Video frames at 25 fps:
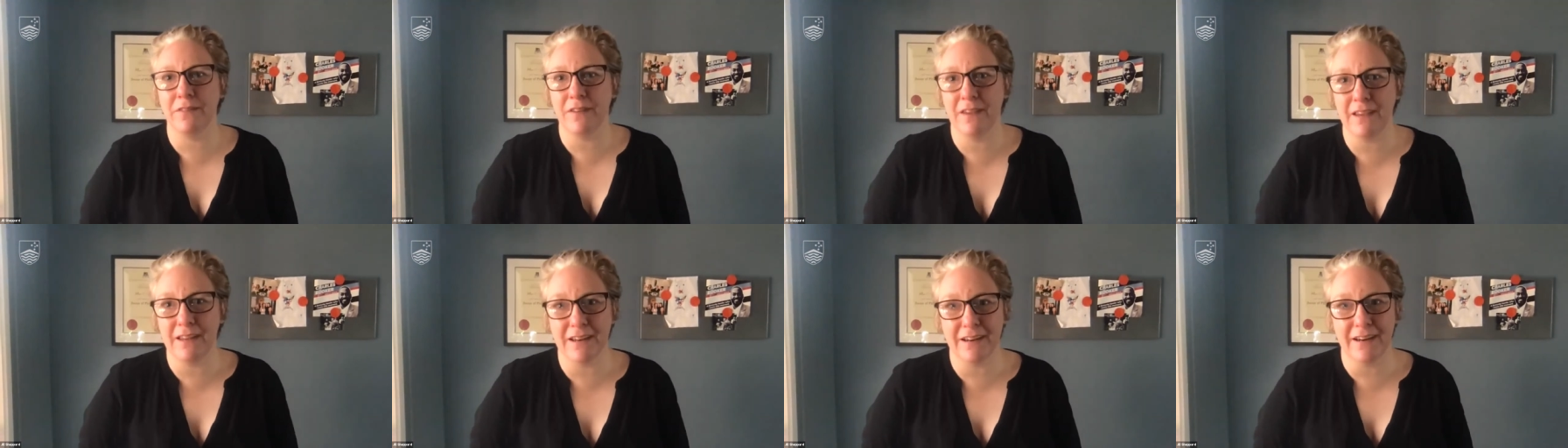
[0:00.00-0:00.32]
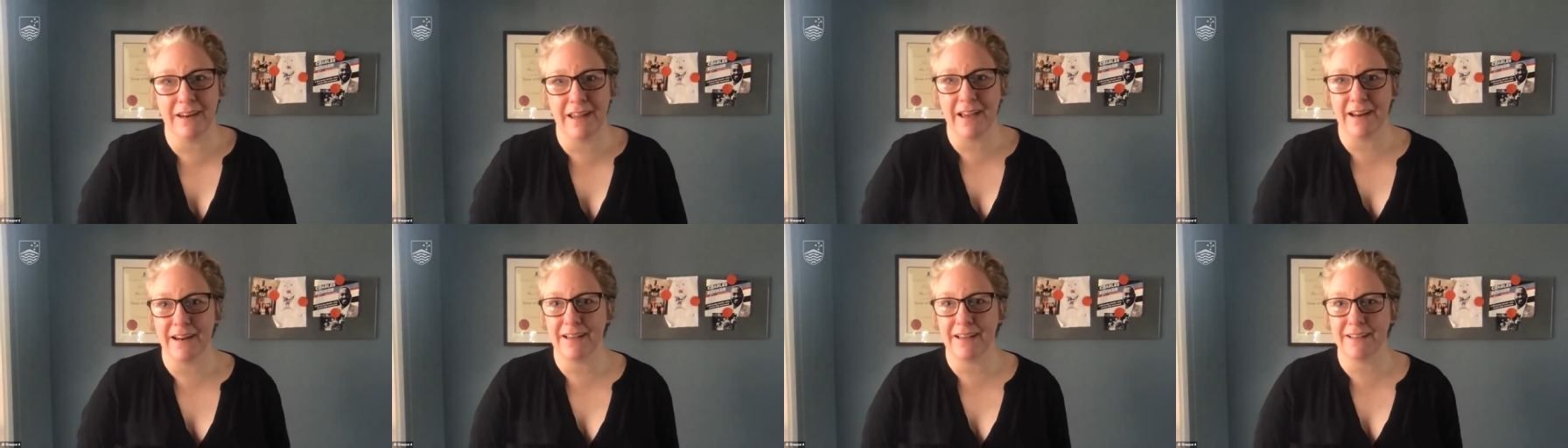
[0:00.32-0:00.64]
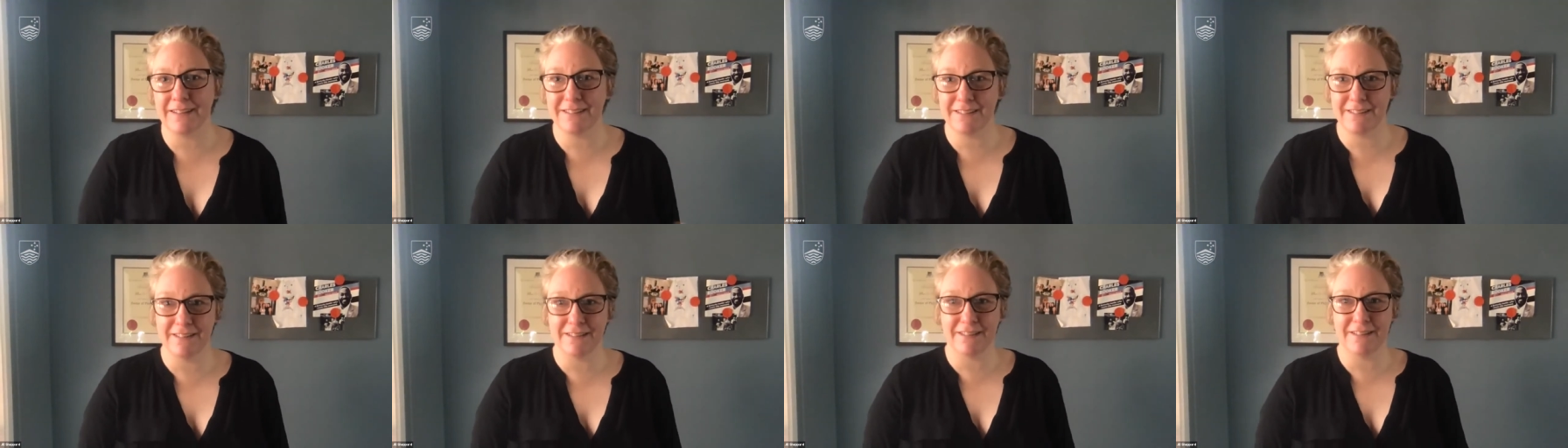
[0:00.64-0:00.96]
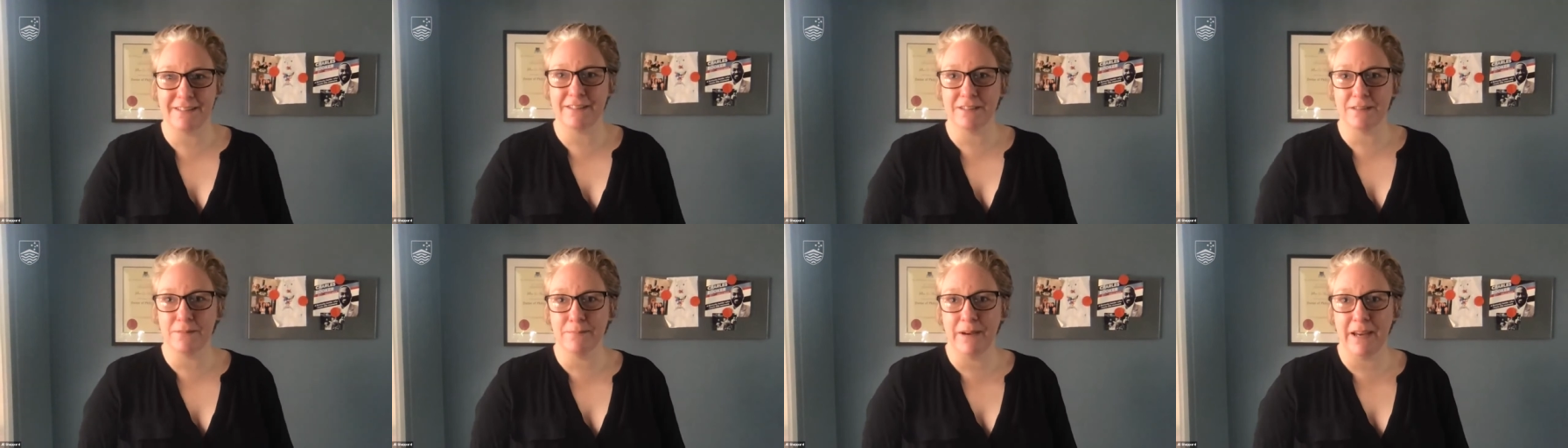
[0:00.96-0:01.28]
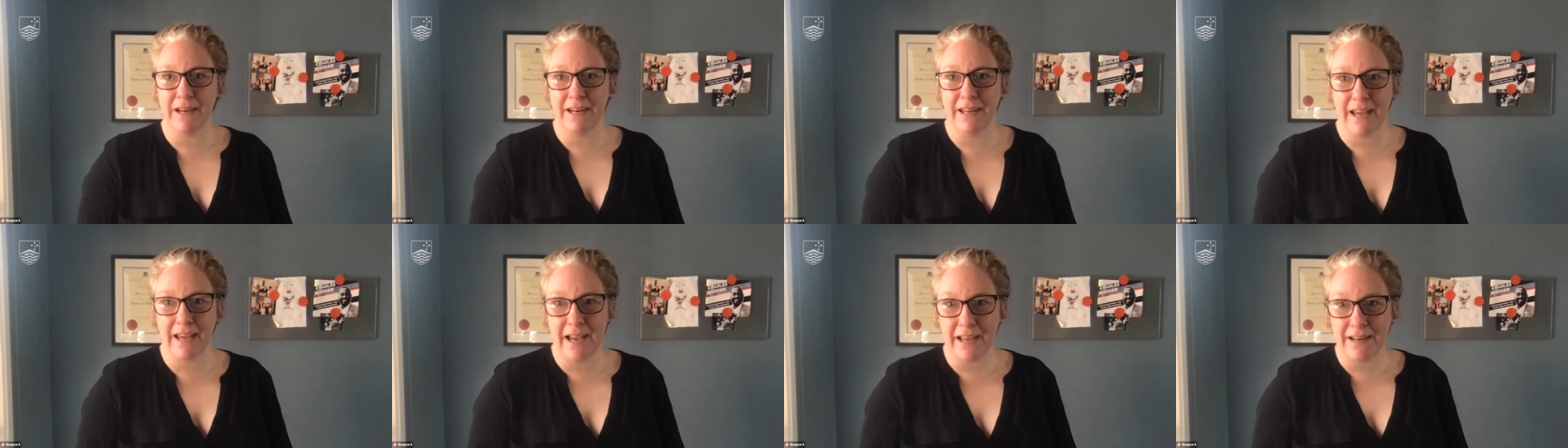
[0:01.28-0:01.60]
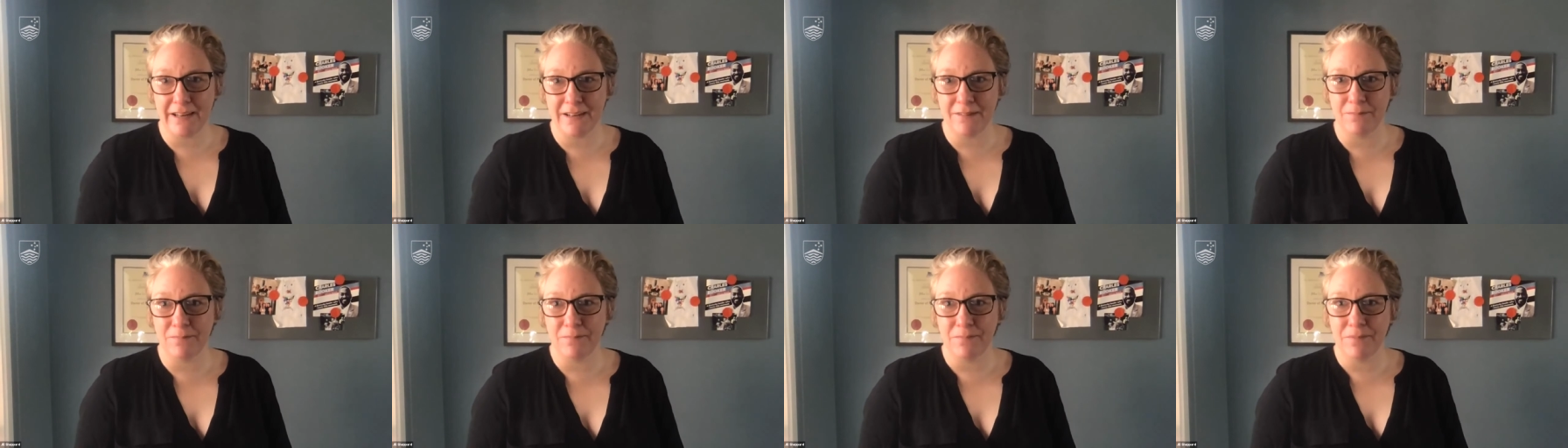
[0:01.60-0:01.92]
the internet has
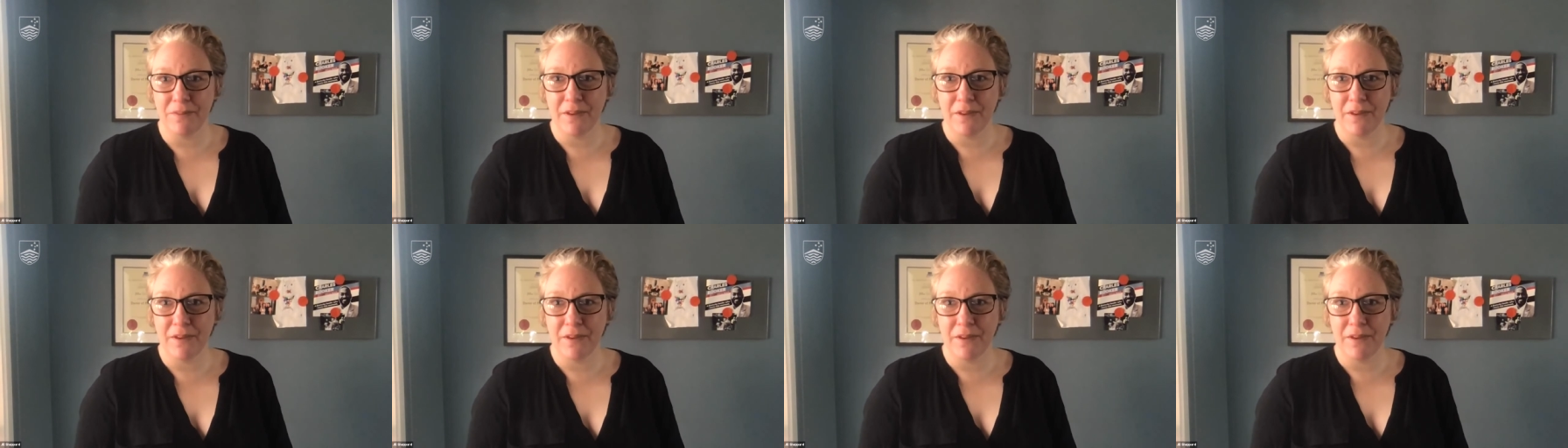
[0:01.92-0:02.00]
disintermediated